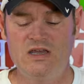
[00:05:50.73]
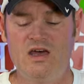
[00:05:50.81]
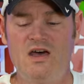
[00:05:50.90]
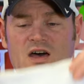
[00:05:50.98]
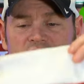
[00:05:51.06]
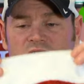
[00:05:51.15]

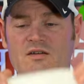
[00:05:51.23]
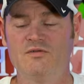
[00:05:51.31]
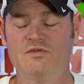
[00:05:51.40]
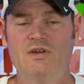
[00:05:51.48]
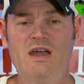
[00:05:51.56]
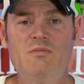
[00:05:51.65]
uh,
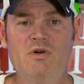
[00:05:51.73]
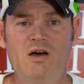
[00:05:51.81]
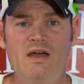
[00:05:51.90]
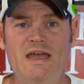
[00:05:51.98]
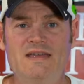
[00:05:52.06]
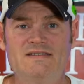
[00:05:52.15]

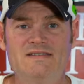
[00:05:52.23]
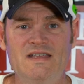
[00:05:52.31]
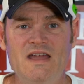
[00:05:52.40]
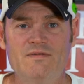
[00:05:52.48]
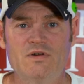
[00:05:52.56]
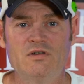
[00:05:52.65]
Grandma has
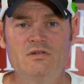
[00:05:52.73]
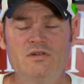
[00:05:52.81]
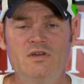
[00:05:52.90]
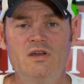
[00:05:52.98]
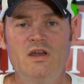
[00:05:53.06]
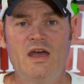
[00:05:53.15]
never
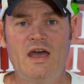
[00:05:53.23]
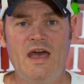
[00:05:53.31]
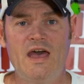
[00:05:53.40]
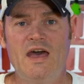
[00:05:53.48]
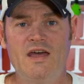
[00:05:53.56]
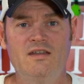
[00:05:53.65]

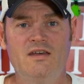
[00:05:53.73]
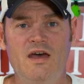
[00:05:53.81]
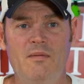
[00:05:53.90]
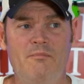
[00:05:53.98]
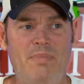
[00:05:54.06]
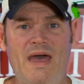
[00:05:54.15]
had
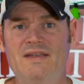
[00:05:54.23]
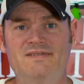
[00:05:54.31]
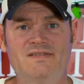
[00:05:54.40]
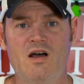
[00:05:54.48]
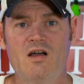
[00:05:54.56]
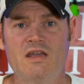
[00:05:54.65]
a bad
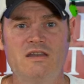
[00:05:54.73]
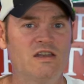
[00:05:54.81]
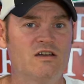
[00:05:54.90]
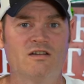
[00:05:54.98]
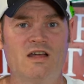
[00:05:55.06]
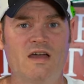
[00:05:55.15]
stocking in
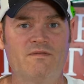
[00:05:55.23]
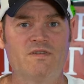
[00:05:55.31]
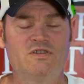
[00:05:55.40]
her life.